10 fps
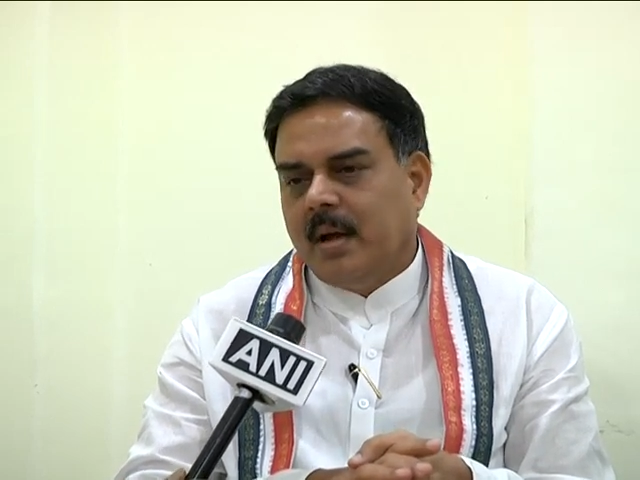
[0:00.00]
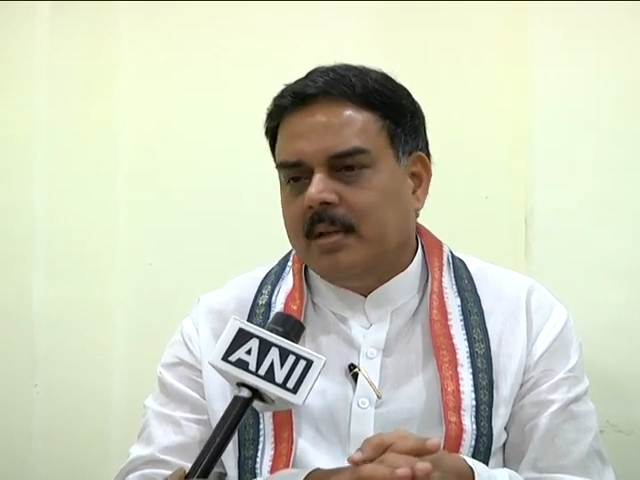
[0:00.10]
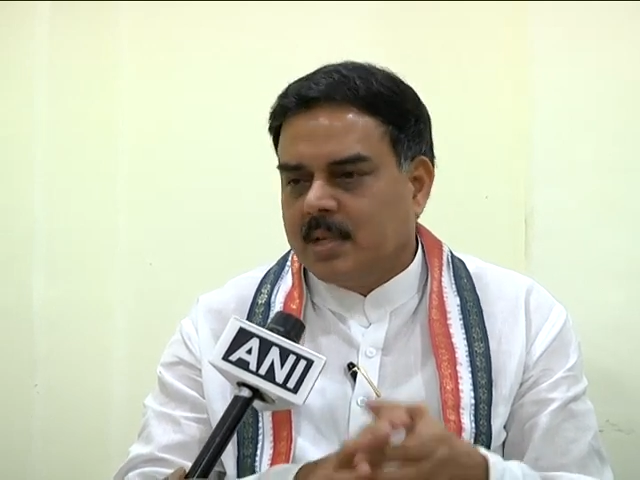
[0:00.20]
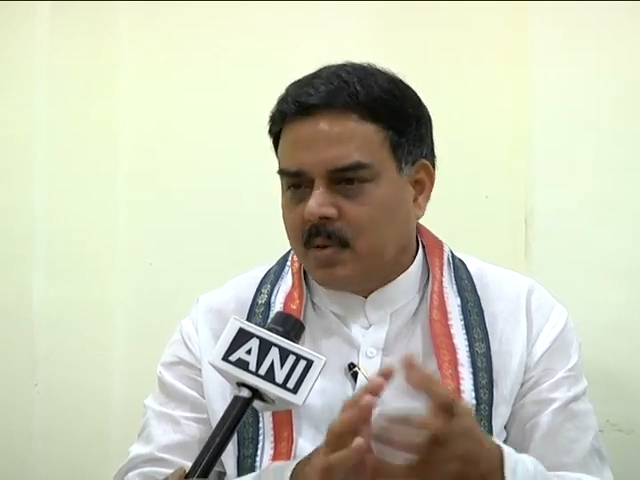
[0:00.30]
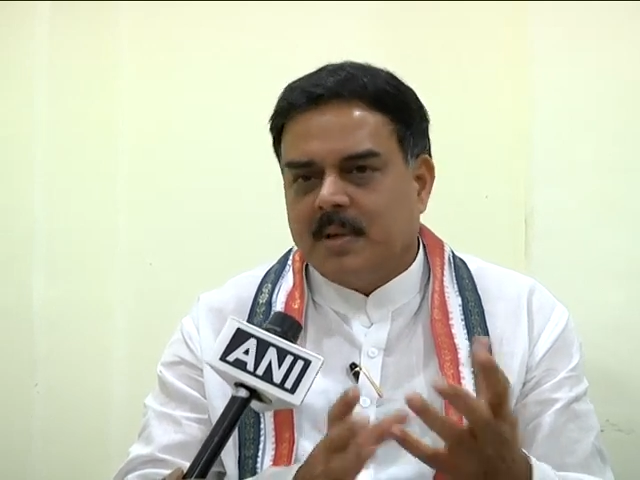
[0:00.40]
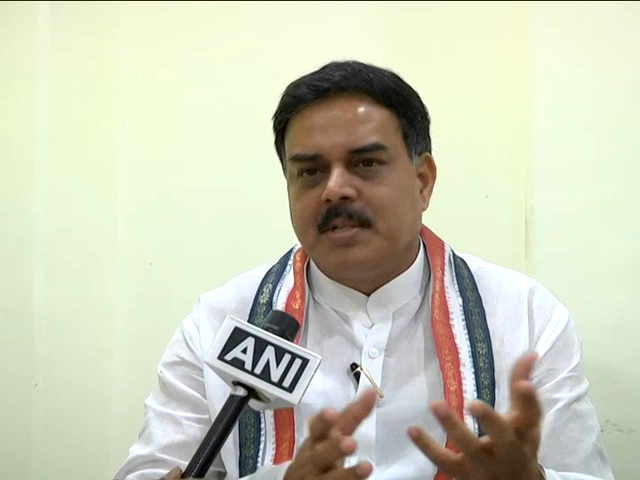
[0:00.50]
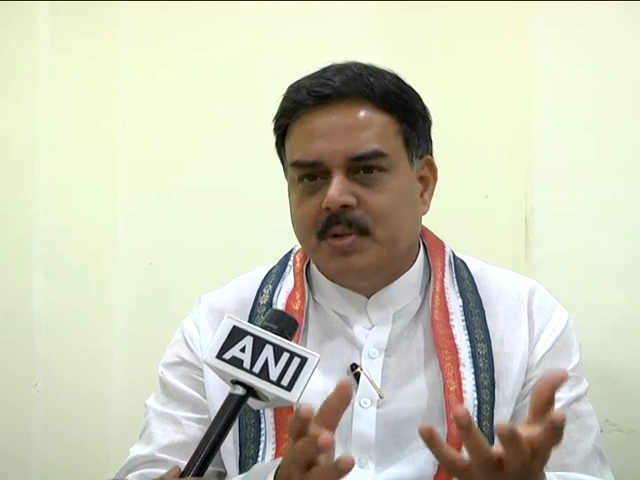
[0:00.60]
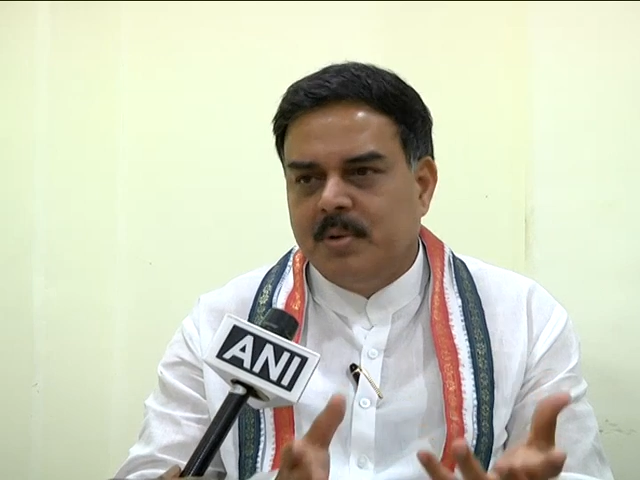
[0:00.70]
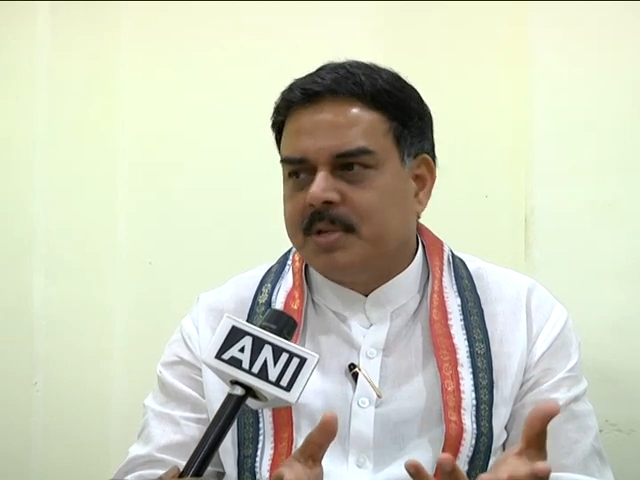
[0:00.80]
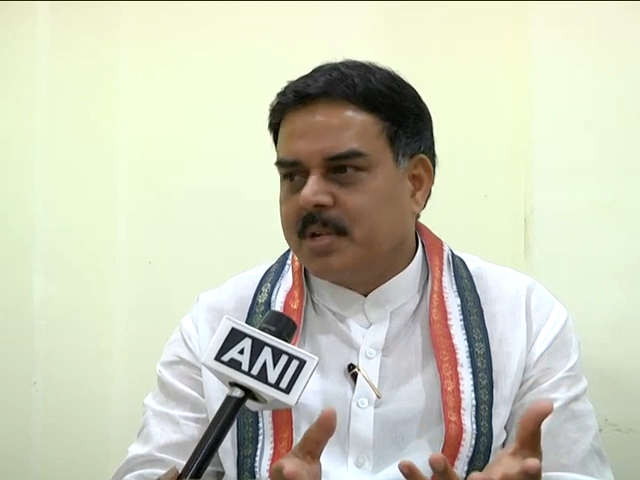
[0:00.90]
It's a
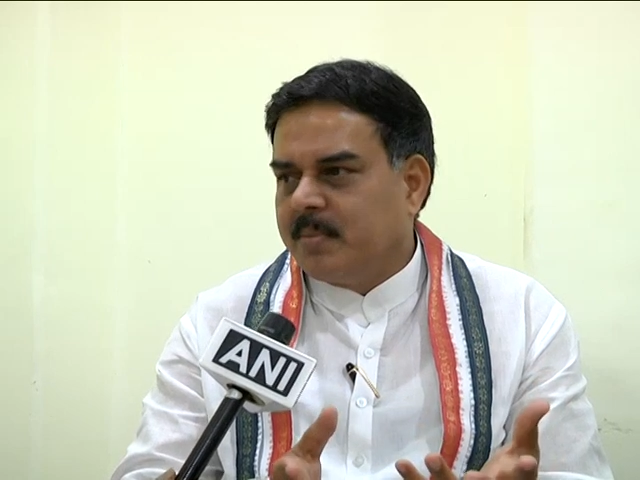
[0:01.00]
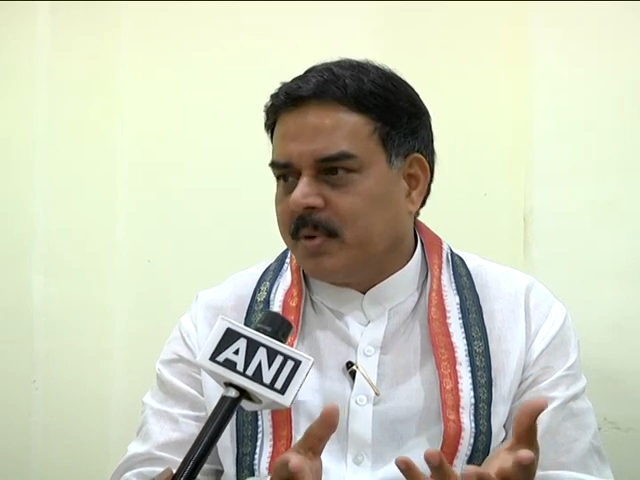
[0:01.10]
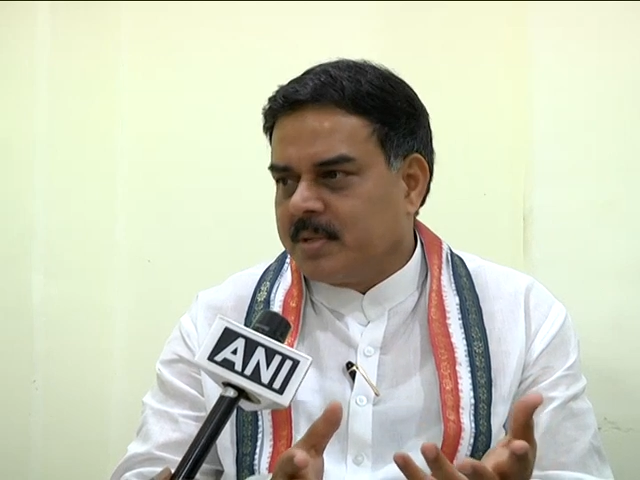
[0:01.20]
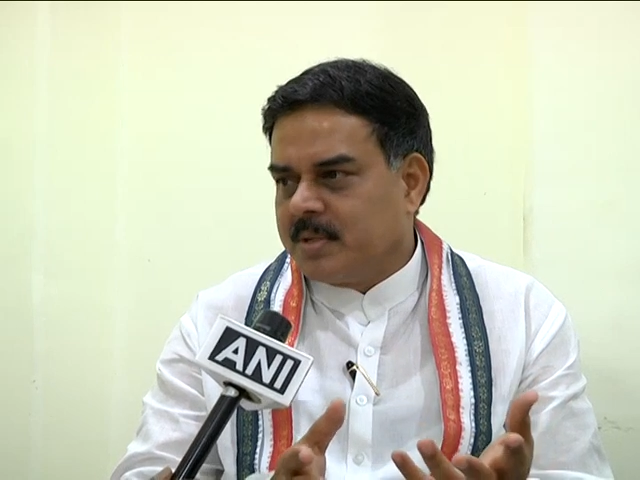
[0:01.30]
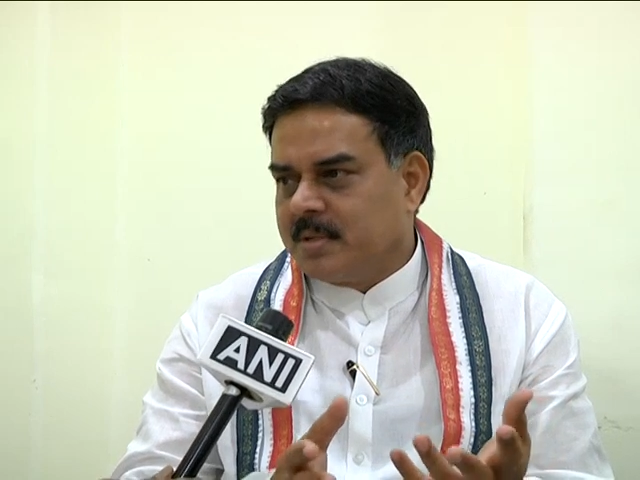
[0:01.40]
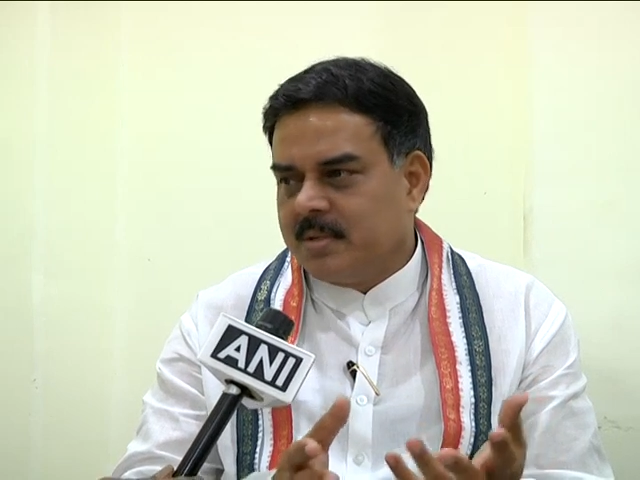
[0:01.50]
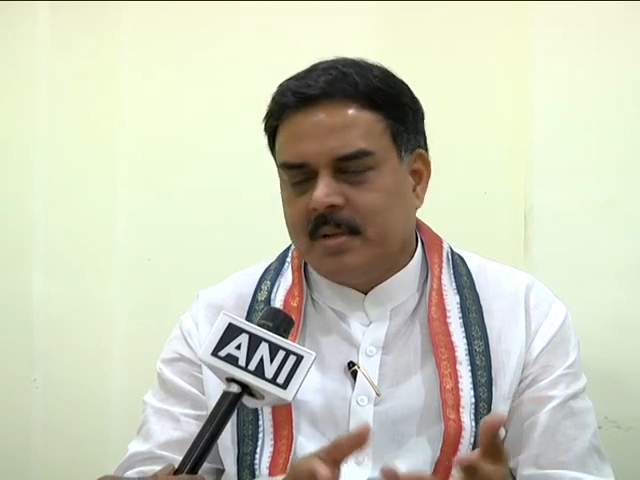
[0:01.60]
quasi-judicial process.